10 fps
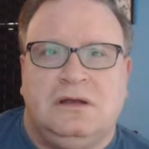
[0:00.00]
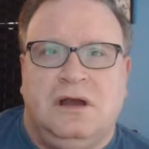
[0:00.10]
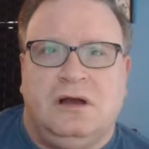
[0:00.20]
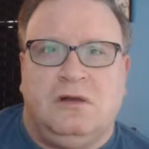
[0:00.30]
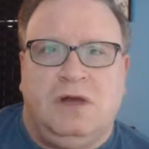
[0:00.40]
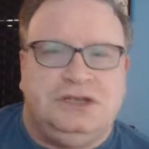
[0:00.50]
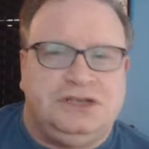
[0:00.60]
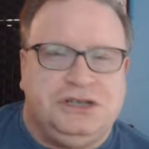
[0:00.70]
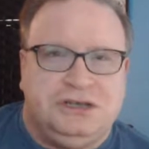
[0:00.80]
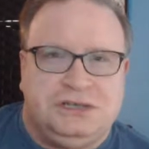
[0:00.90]
our
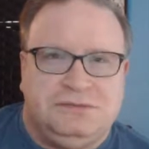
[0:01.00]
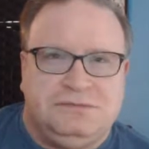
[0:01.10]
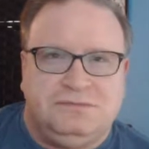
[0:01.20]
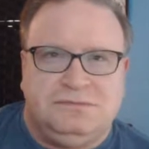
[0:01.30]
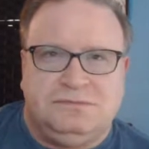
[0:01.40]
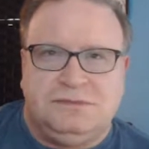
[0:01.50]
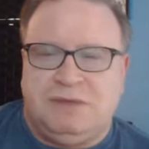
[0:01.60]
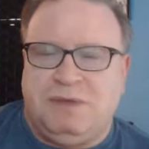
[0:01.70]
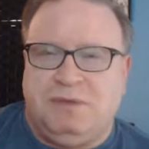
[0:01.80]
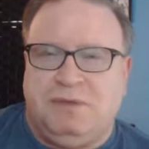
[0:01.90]
questions that
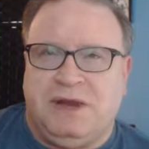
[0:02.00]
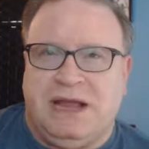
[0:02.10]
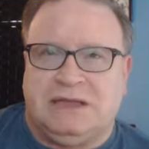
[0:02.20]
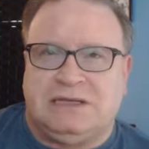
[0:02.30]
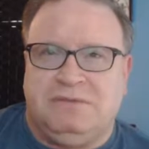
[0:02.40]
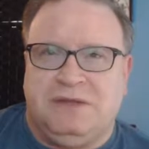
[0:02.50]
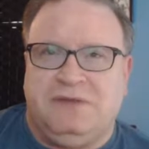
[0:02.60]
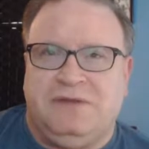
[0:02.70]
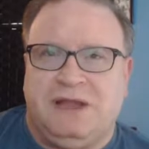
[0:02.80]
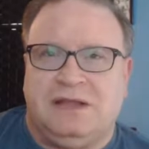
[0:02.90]
people have been asking me. If
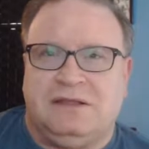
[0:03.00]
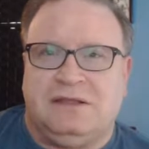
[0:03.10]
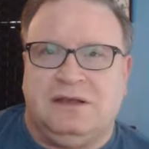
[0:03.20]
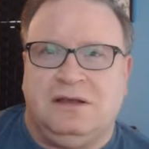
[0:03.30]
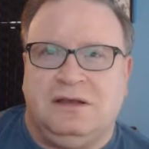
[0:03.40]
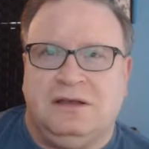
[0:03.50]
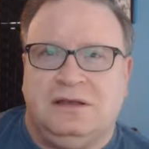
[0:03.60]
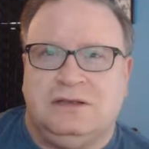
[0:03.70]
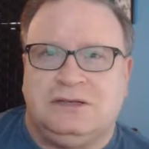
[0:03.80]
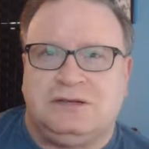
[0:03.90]
I can get the
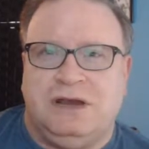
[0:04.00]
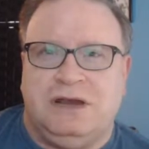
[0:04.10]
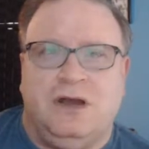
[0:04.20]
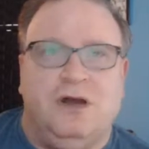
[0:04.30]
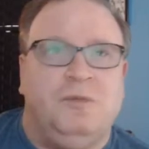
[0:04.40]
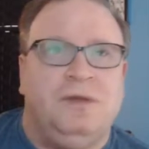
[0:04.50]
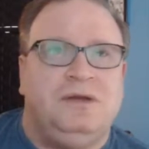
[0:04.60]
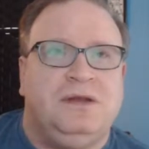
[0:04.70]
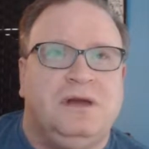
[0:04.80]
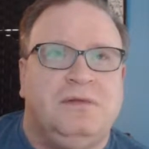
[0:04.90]
screen to open,
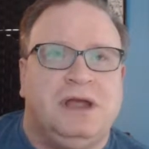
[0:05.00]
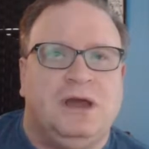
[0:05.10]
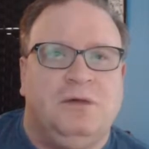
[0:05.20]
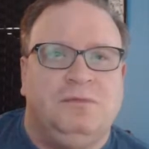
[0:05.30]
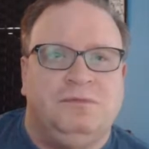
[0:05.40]
there we go.